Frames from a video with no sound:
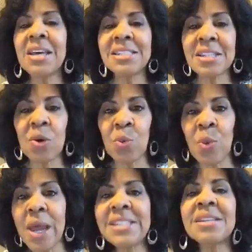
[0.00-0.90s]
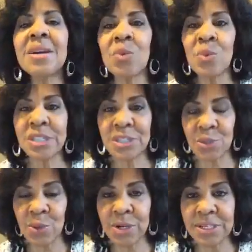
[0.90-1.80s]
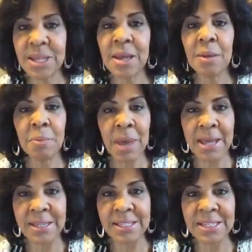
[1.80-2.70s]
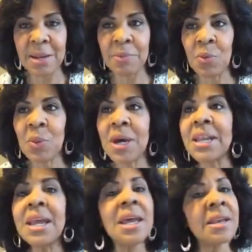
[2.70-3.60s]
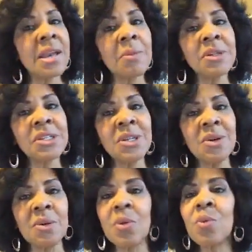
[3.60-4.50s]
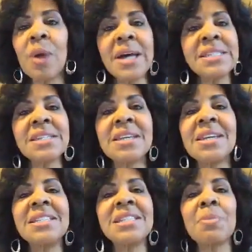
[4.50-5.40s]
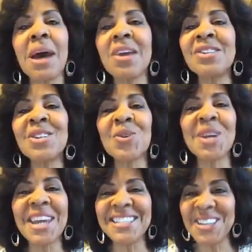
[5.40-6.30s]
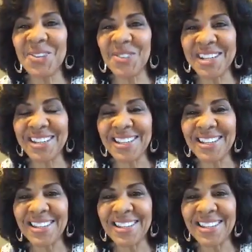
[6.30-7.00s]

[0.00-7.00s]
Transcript: So rest restores balance, number 1. Number 2, rest inspires creativity.